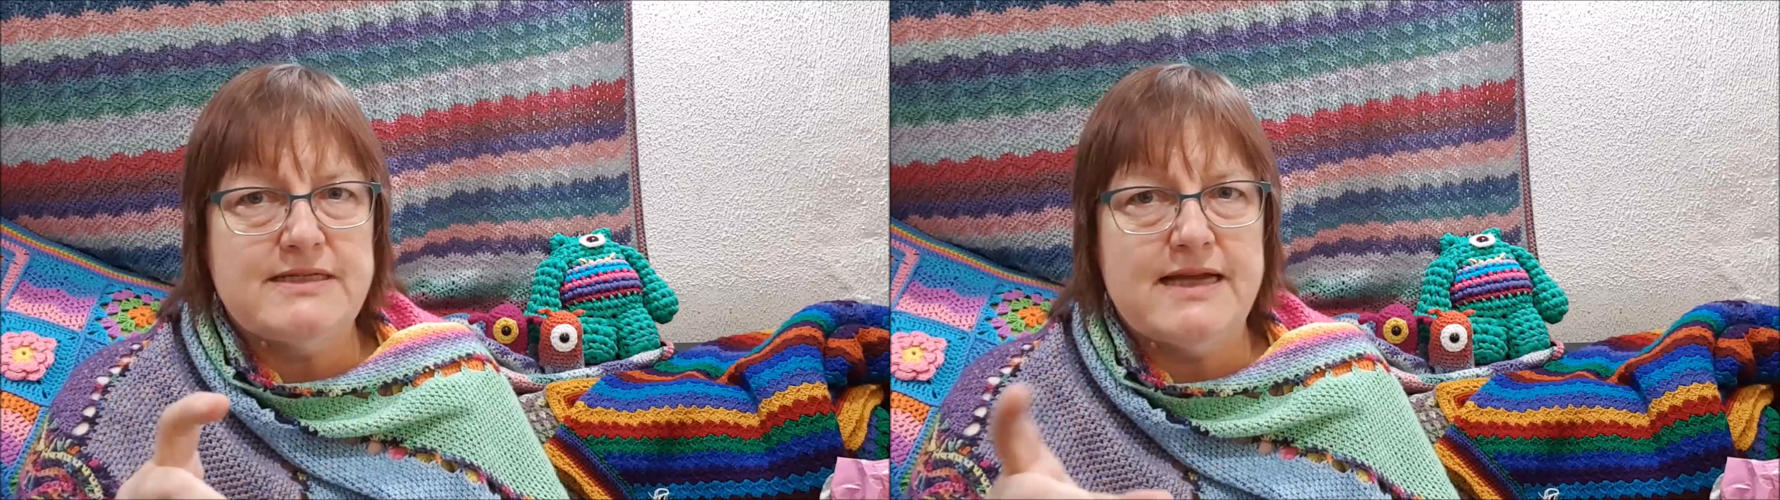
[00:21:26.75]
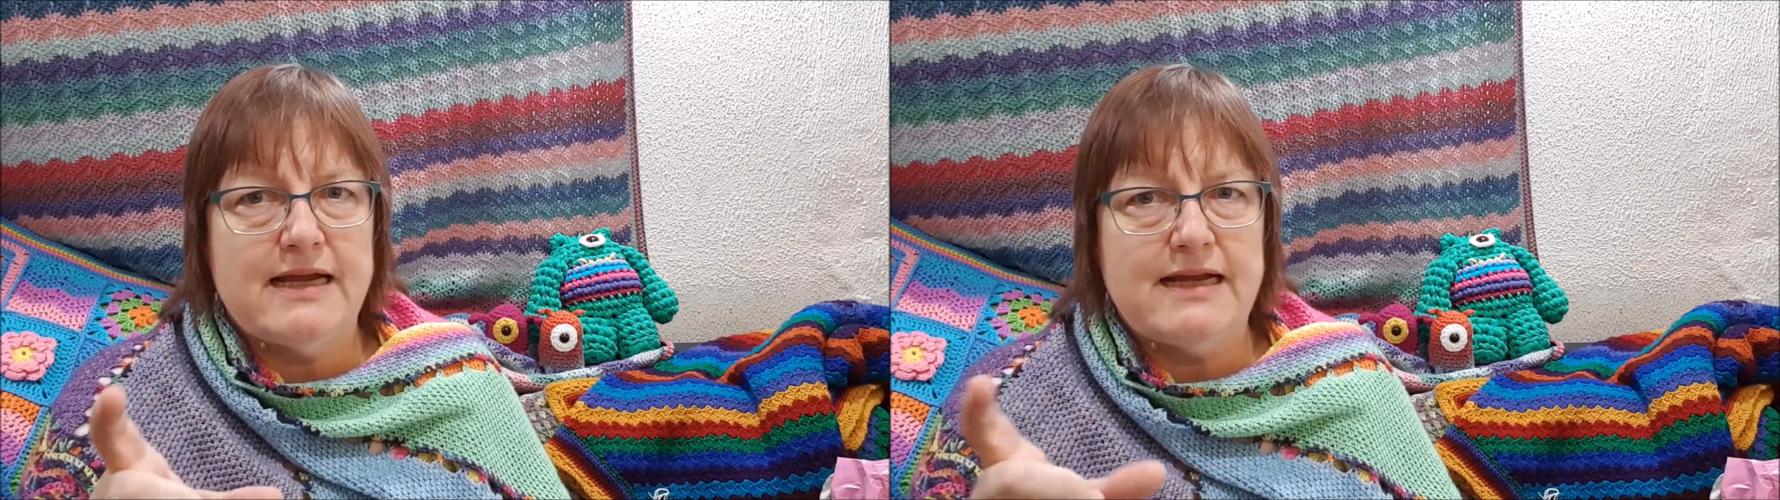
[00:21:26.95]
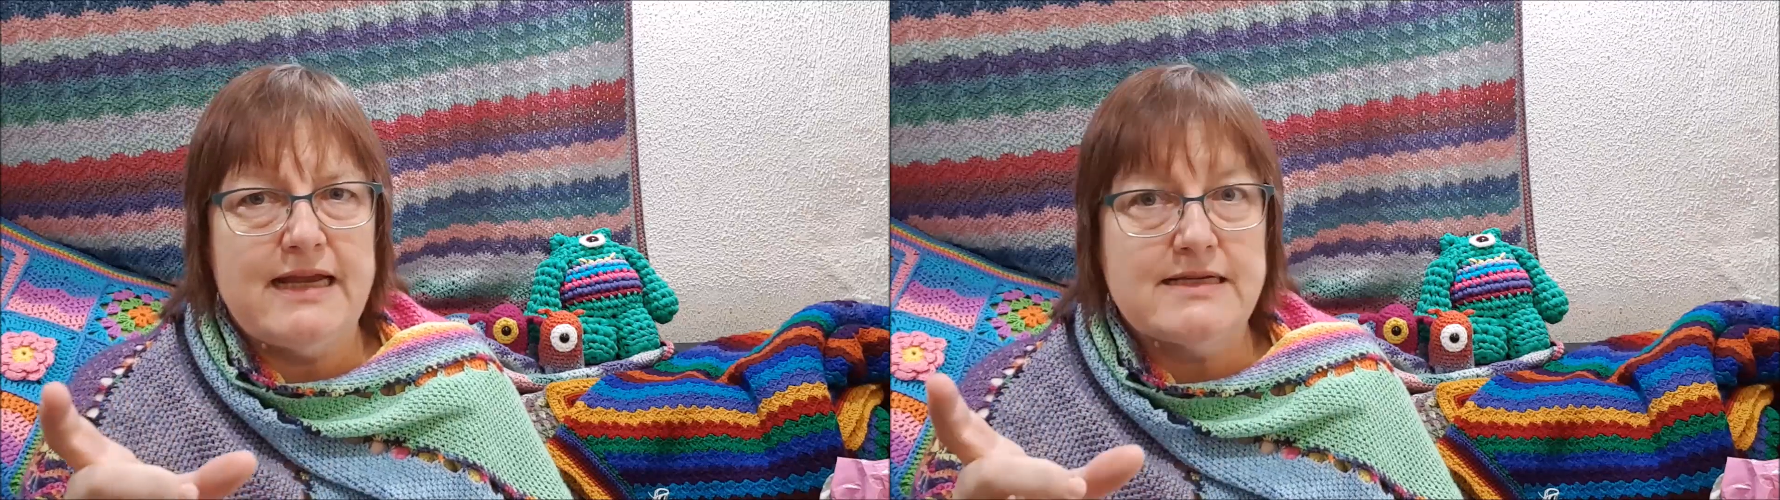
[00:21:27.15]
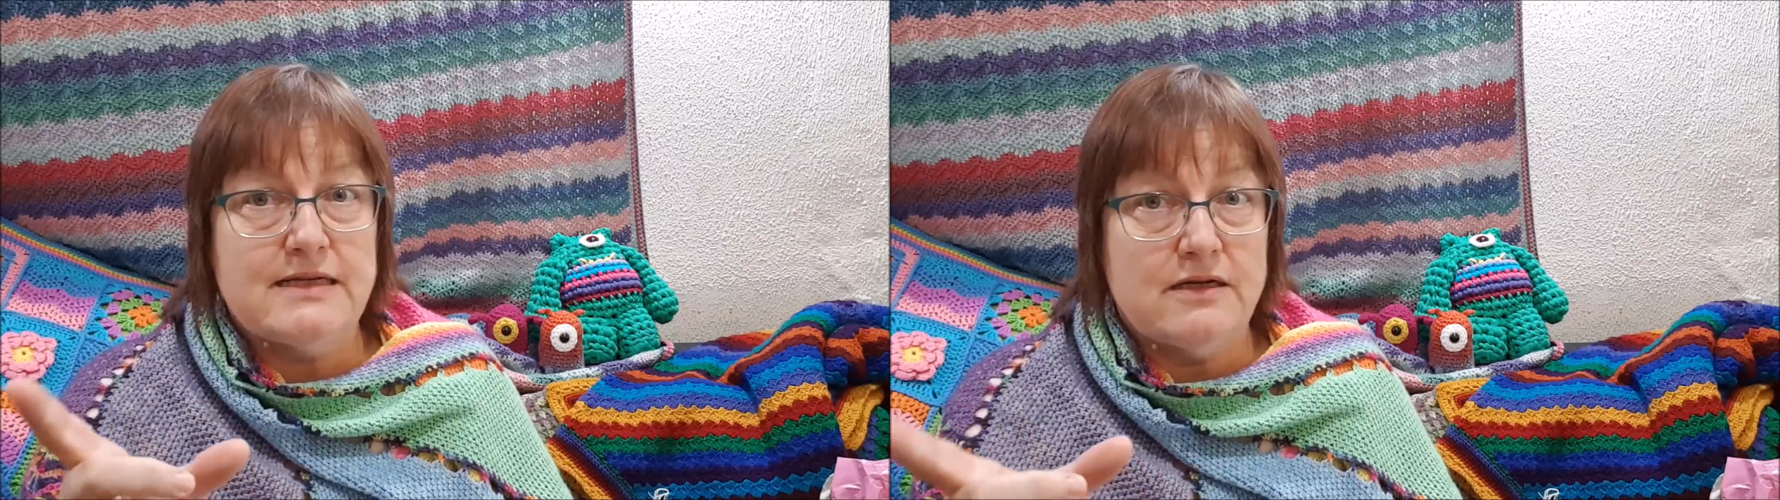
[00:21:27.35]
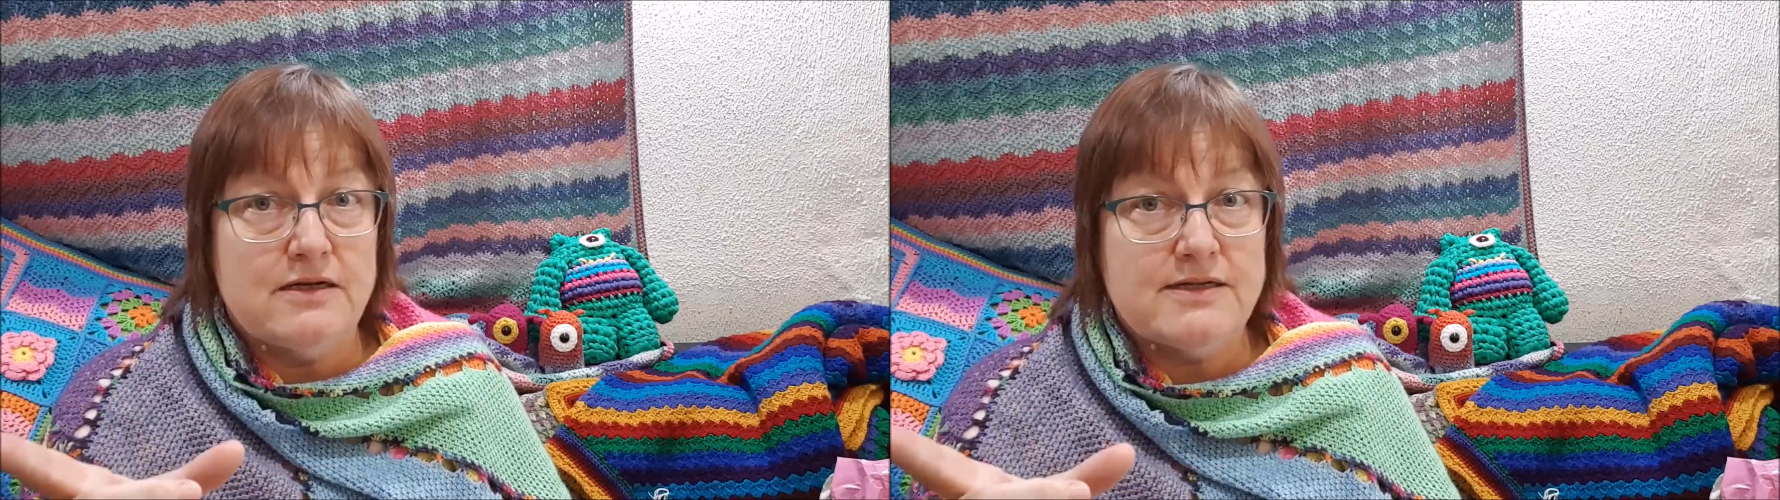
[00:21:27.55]
techniques
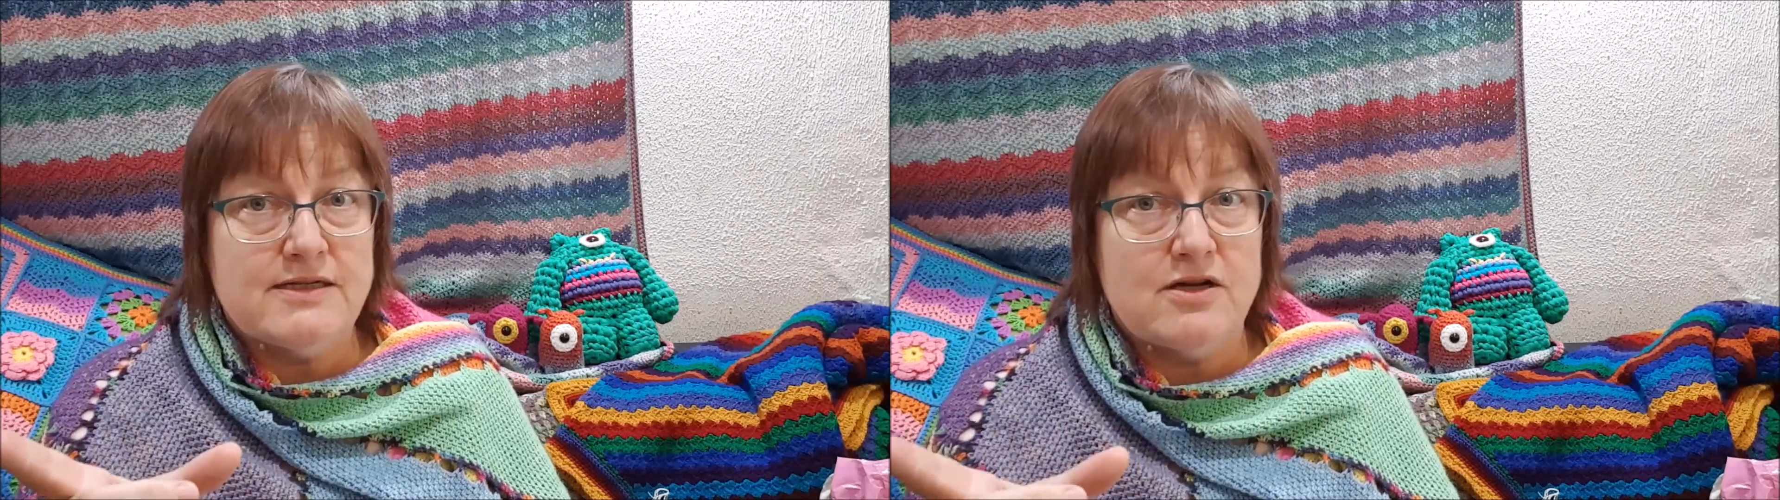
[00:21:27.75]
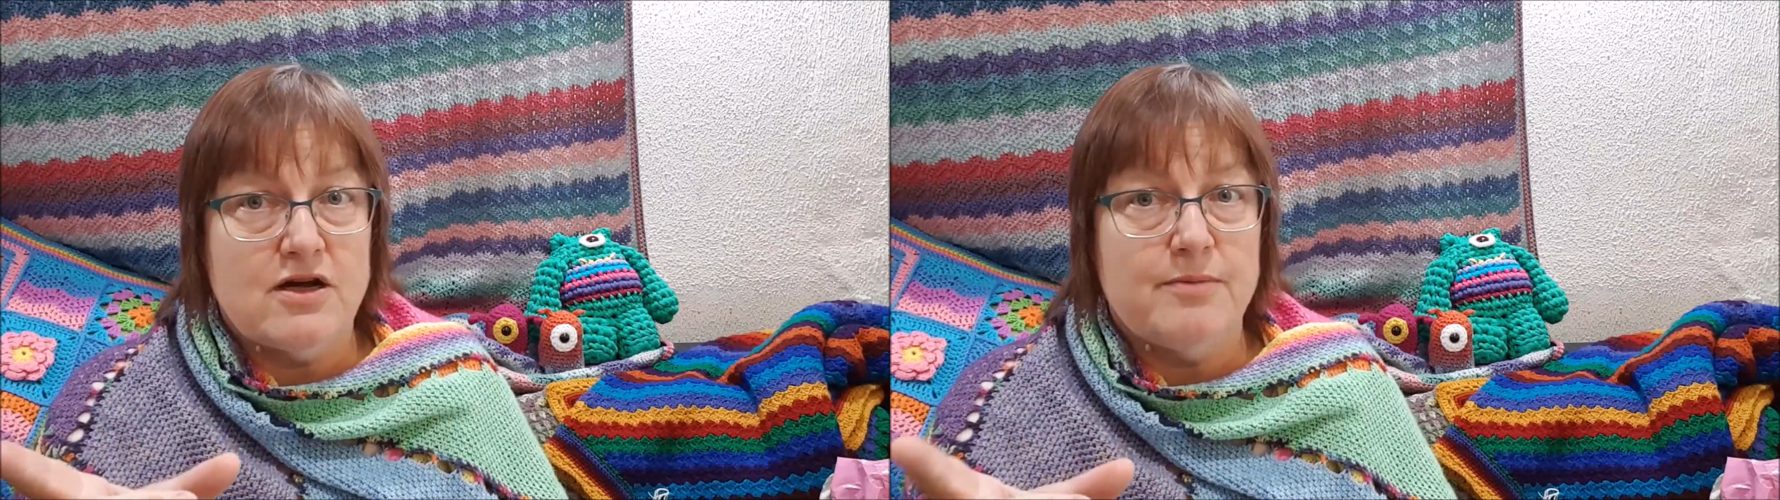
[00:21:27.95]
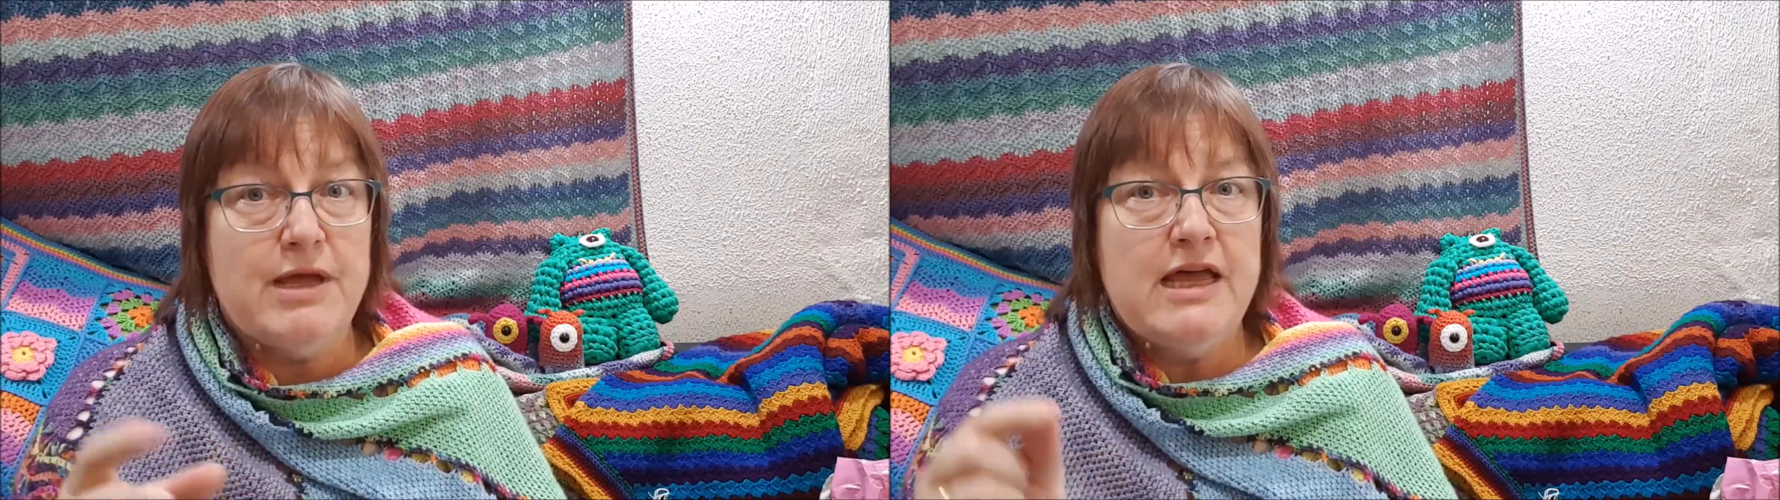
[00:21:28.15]
last time